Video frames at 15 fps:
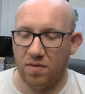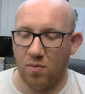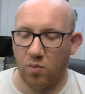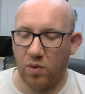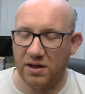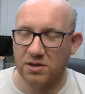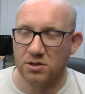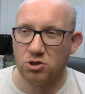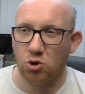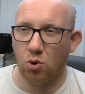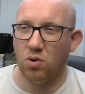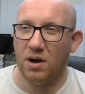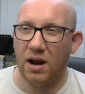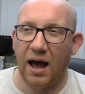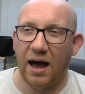where you
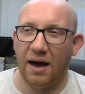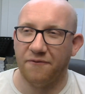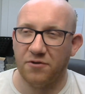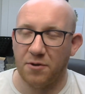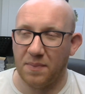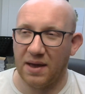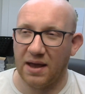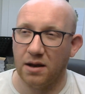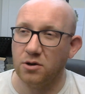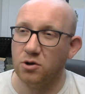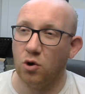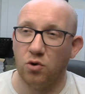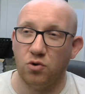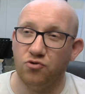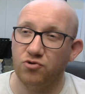don't have to paint
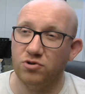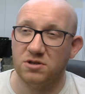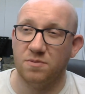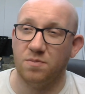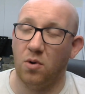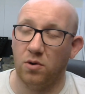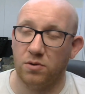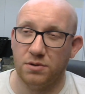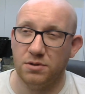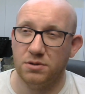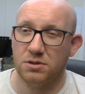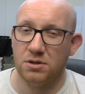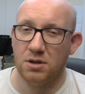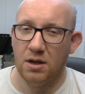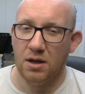hundreds of
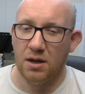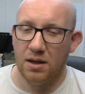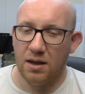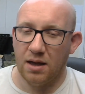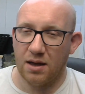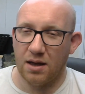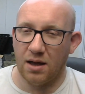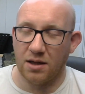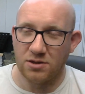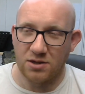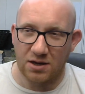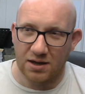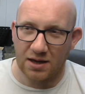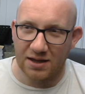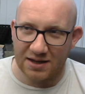models, and
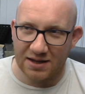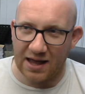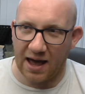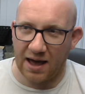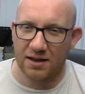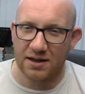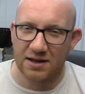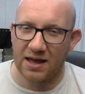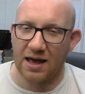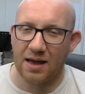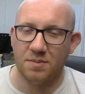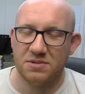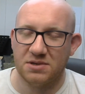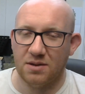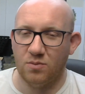you can get
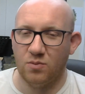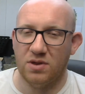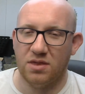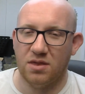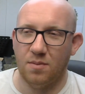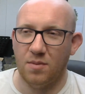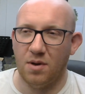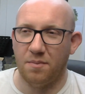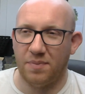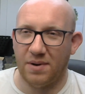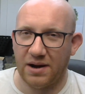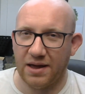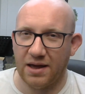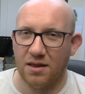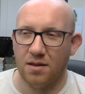games in with them and
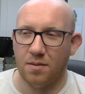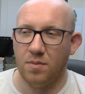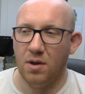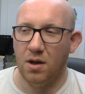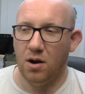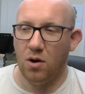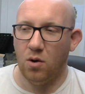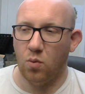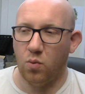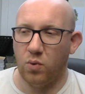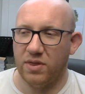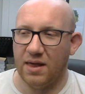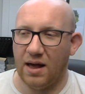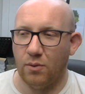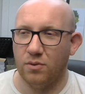play them
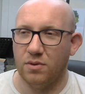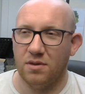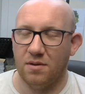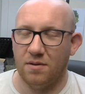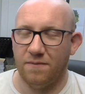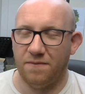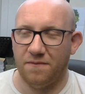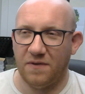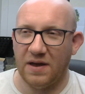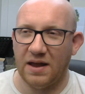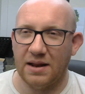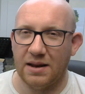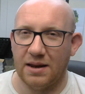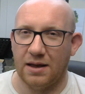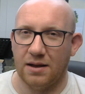without
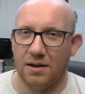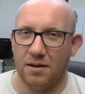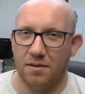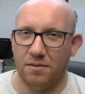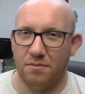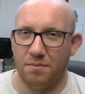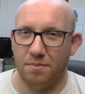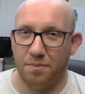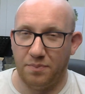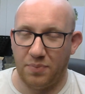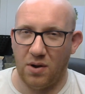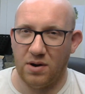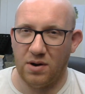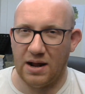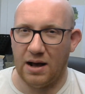feeling
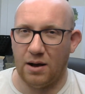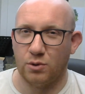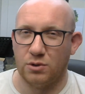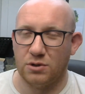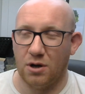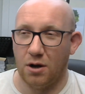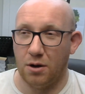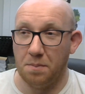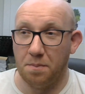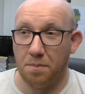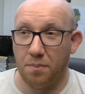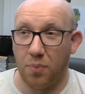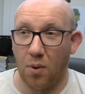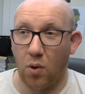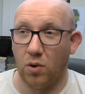burnt out and
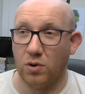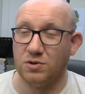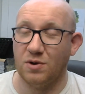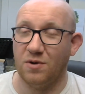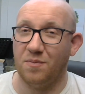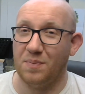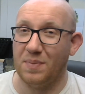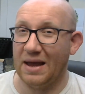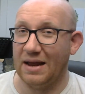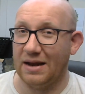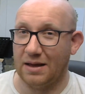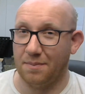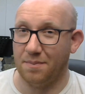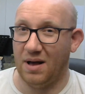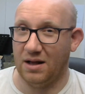bored of
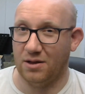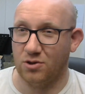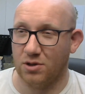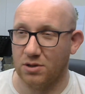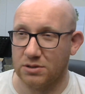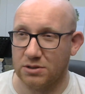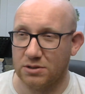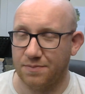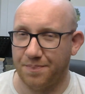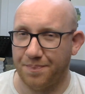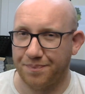painting batches.